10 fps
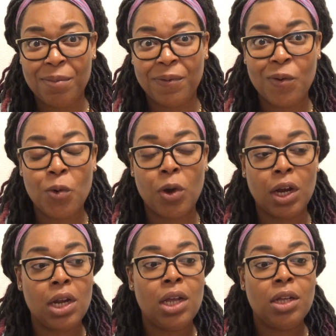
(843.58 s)

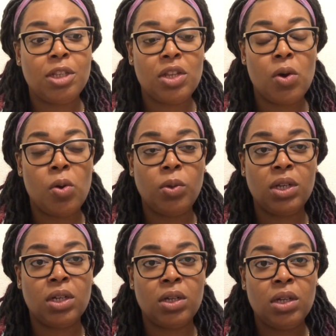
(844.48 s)
before. So
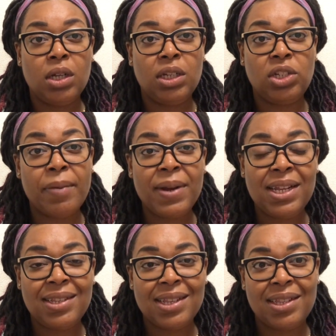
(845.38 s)
the
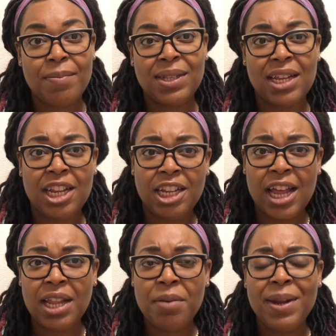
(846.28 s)
Japanese system is a
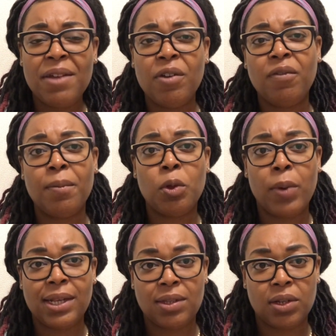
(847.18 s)
little bit different from the
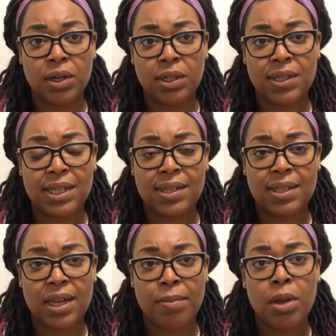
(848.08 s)
Western
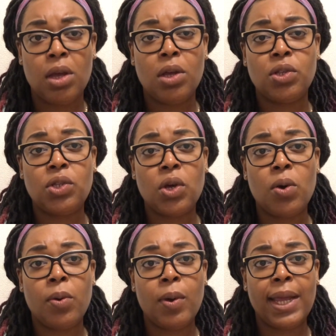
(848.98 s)
system.
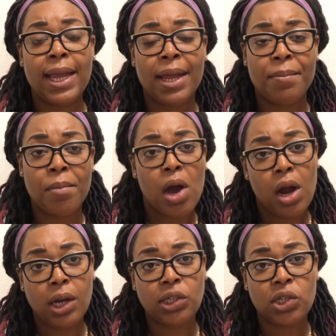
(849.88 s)
So in
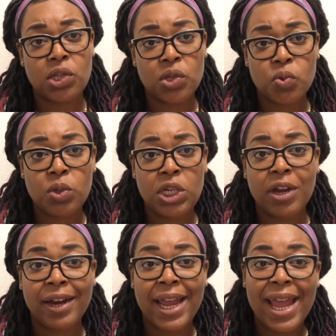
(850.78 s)
March, the school
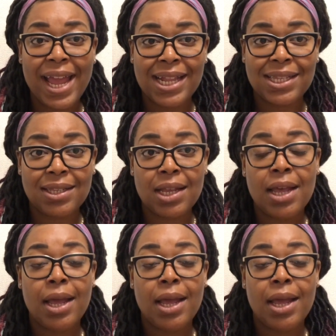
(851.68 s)
year ends